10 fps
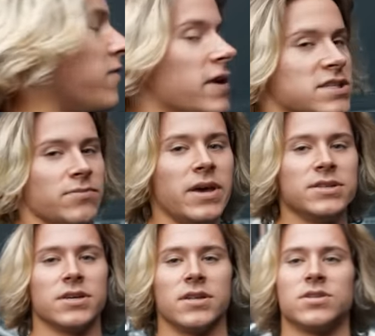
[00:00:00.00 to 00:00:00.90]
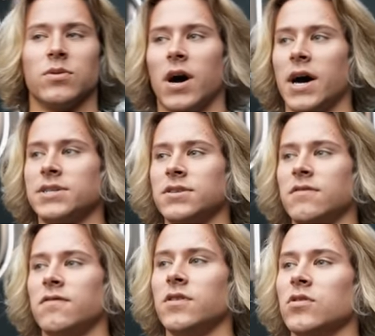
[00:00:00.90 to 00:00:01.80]
fits amazing, and this one honestly
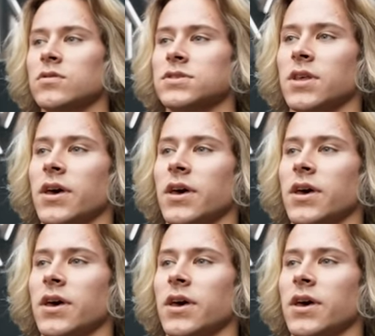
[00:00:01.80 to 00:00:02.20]
feels